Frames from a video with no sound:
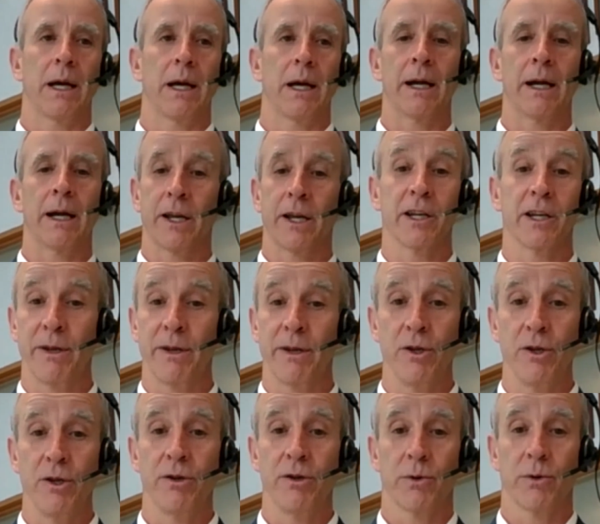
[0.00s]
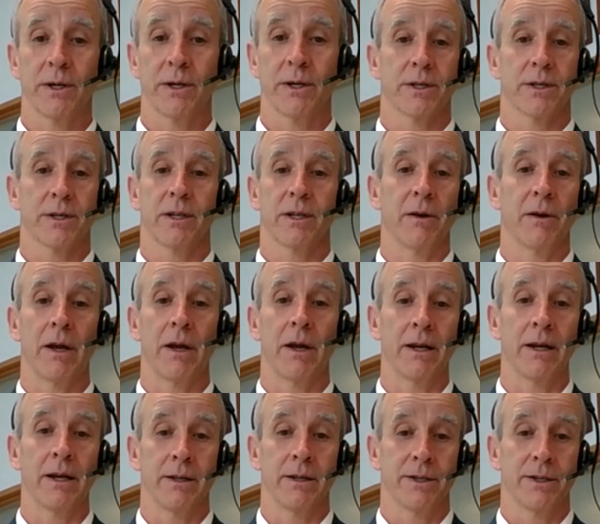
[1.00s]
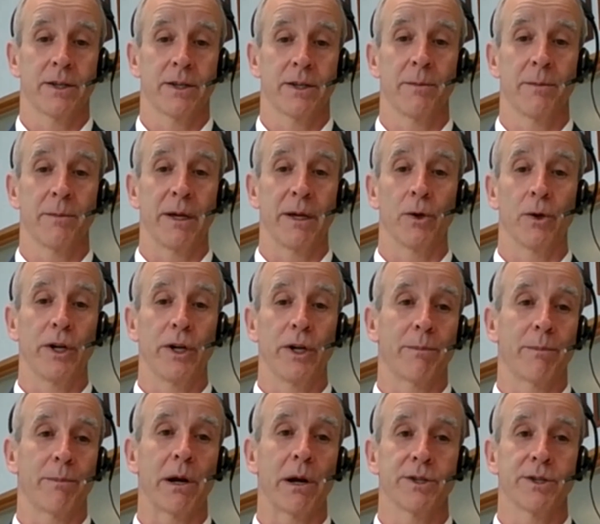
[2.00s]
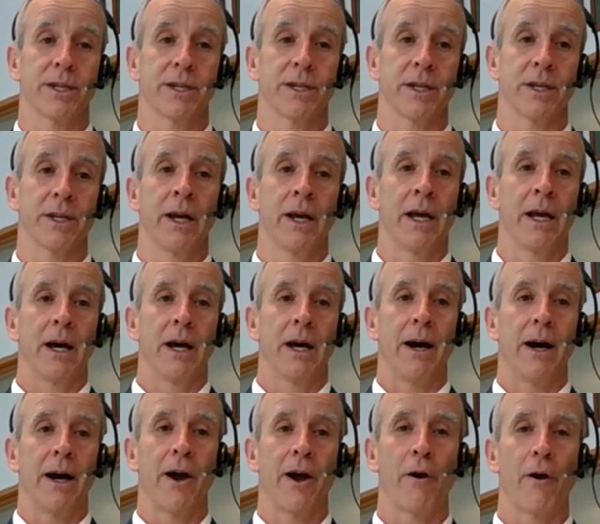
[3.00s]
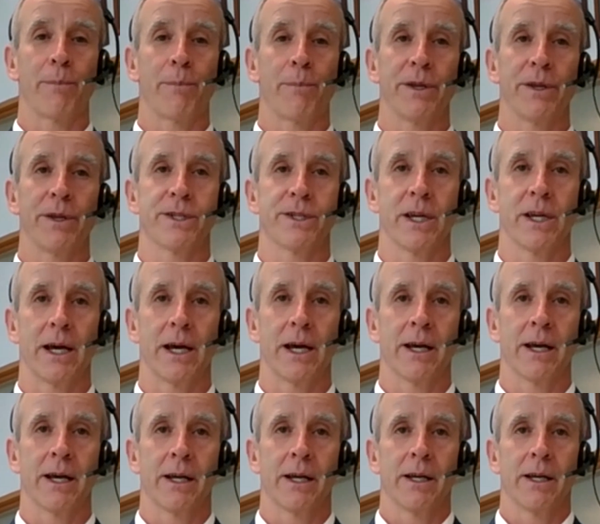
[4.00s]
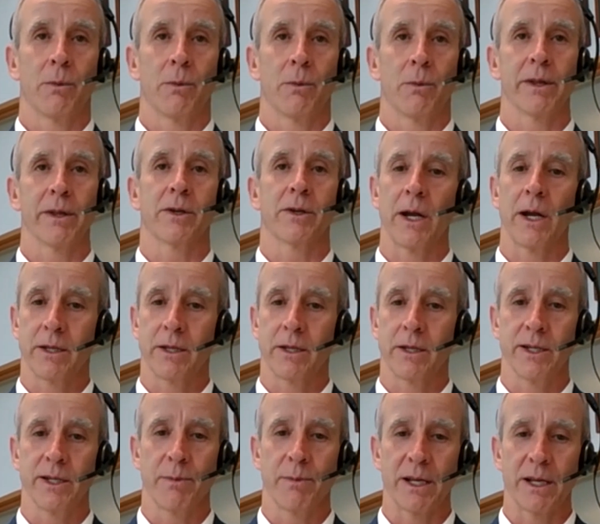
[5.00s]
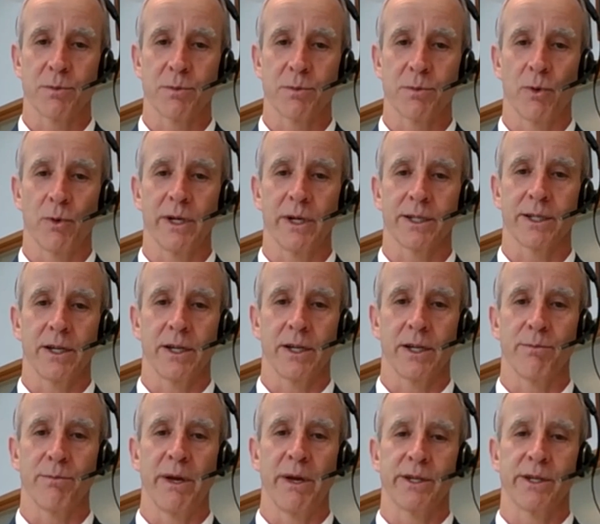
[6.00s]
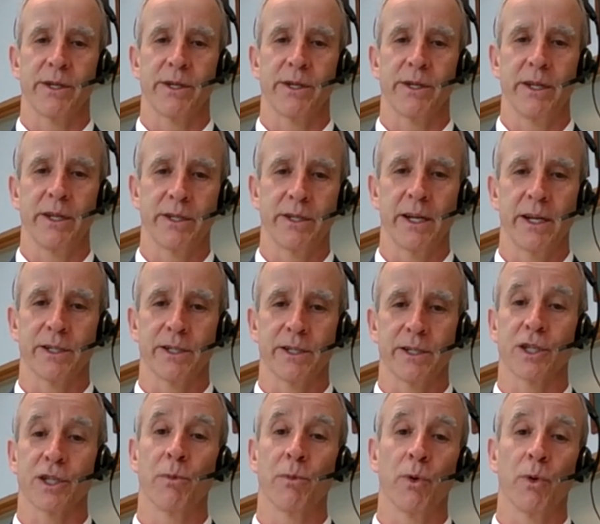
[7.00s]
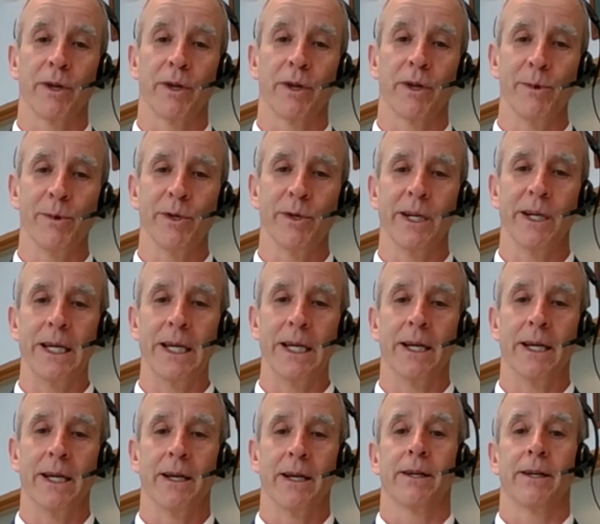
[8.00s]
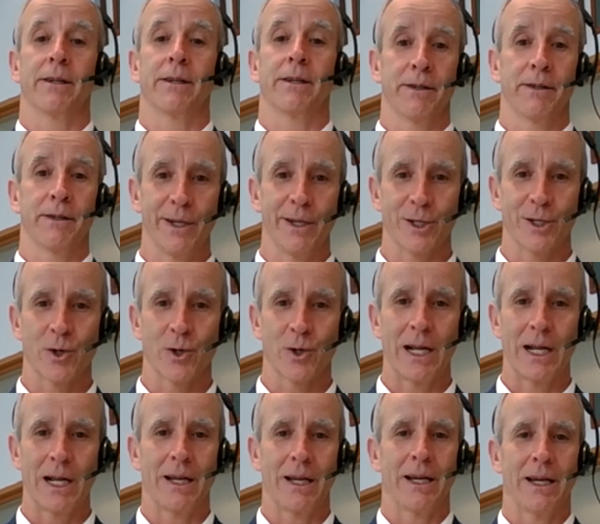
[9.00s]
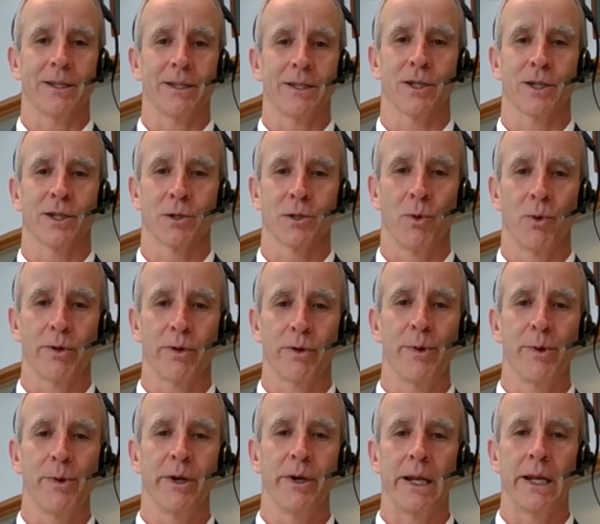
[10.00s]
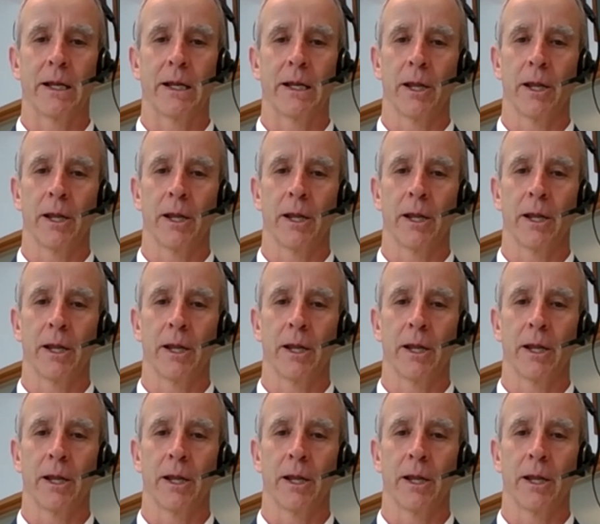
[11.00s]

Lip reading: are going to be new to us, and it's going to be a learning process. And I hope that one of the great things about sport and exercise medicine is that it's a small community in Australia, and it's a small community